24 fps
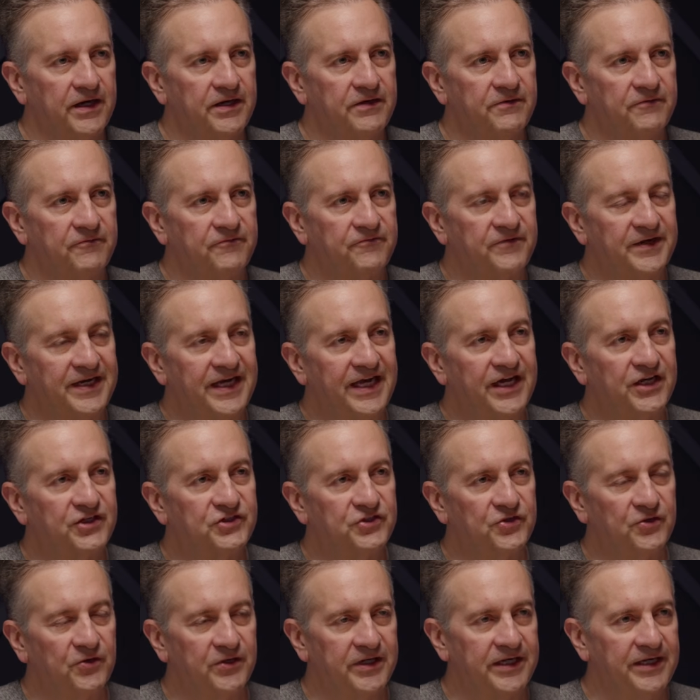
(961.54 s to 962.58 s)

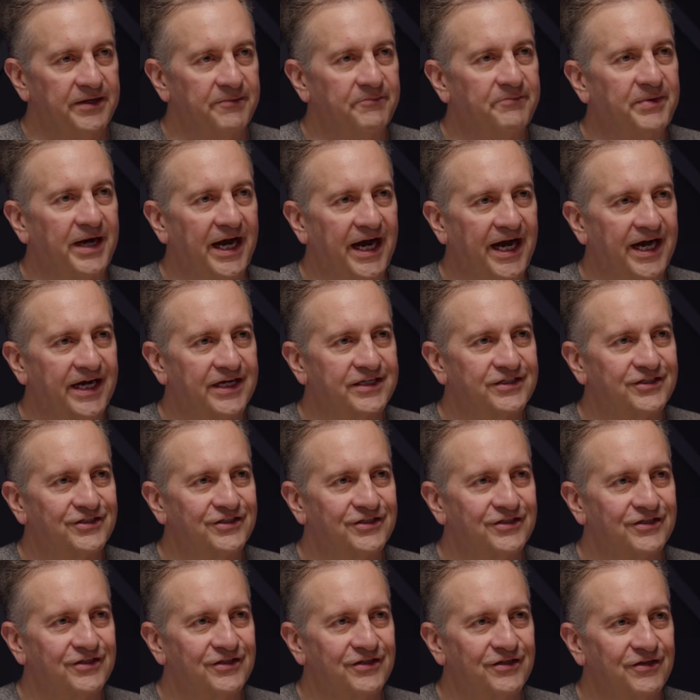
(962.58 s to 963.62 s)
financial
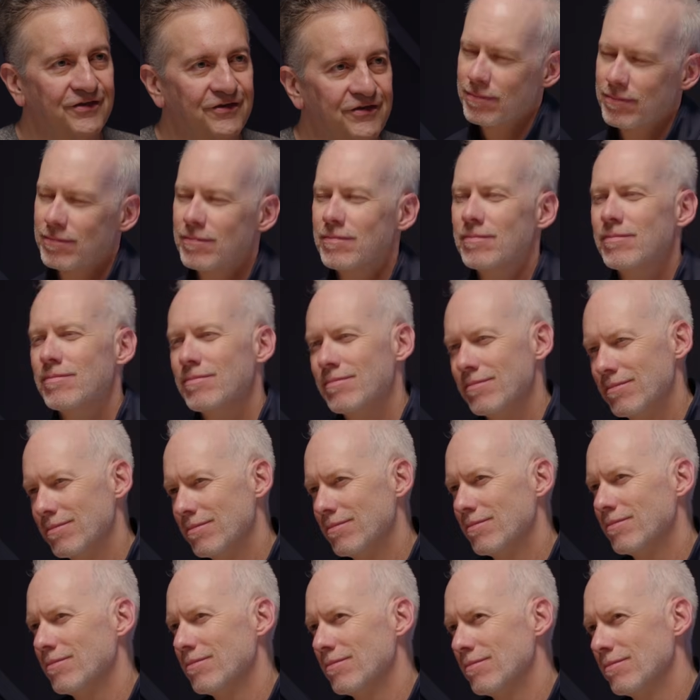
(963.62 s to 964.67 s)
impacts that
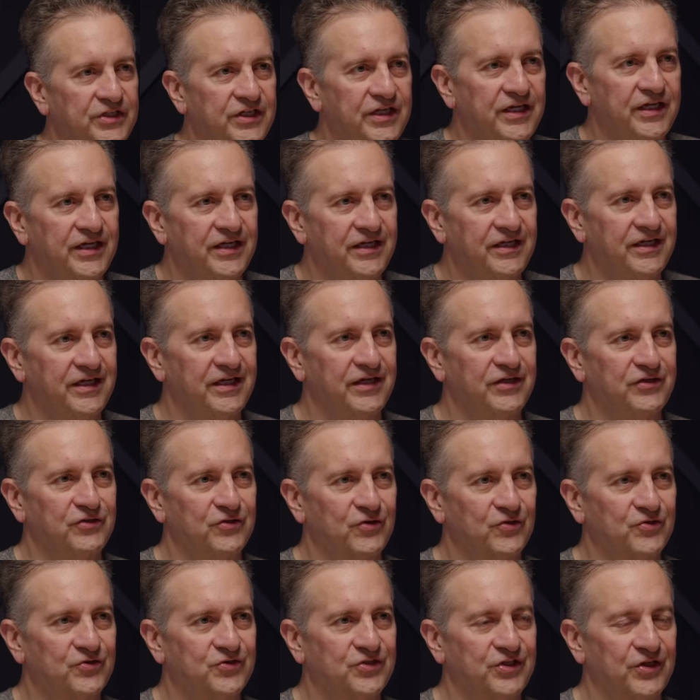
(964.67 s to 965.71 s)
you see in
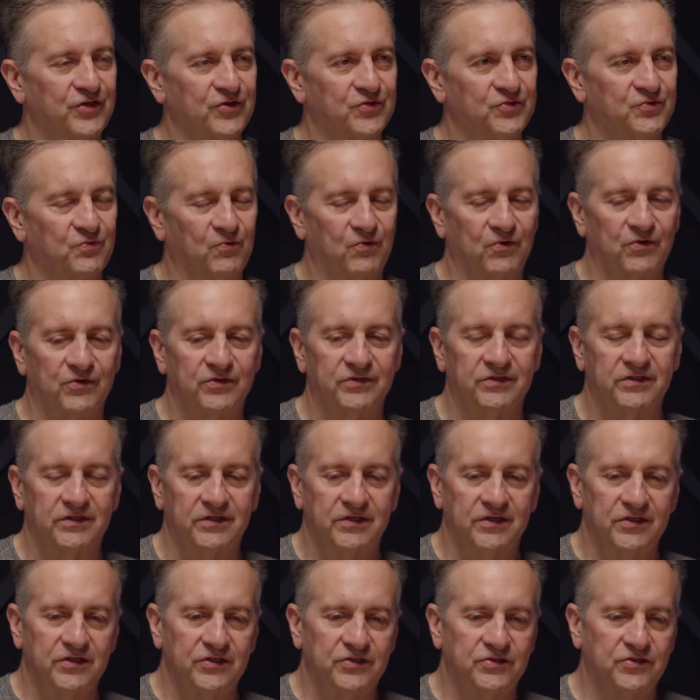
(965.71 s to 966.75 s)
your sales world.
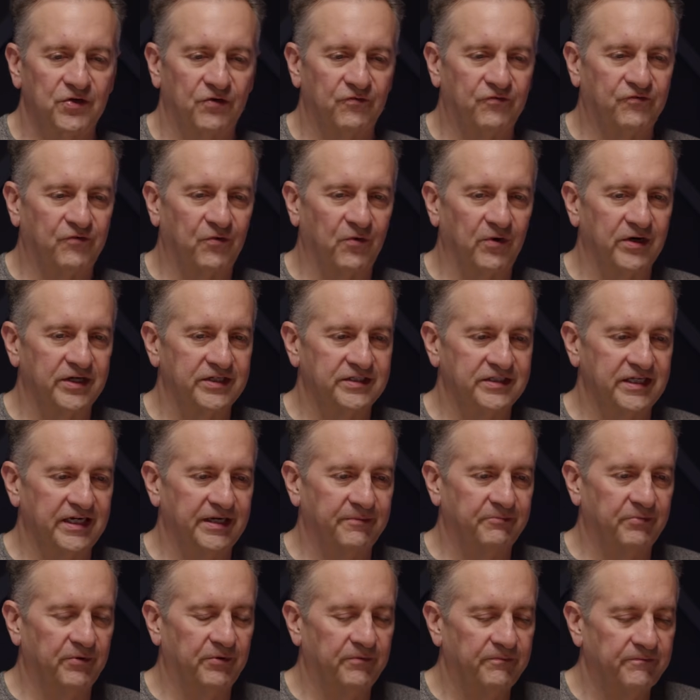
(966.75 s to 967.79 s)
So, for
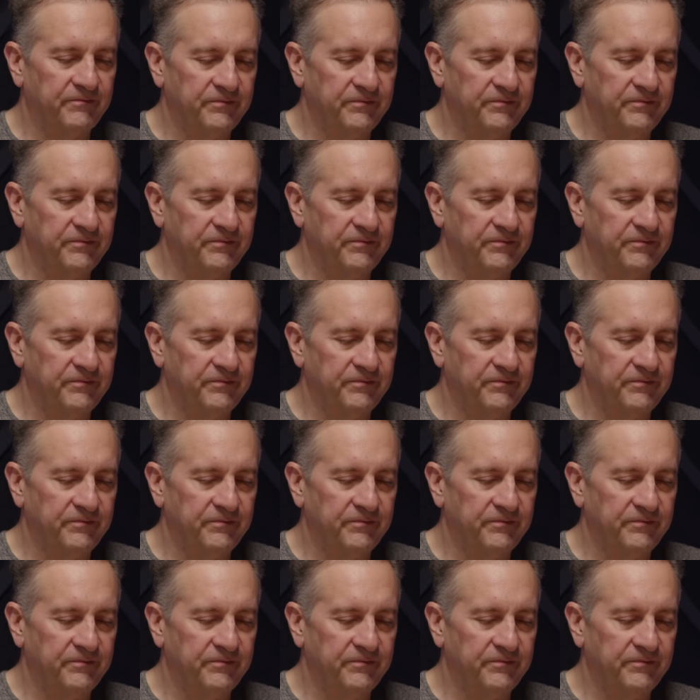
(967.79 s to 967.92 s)
example,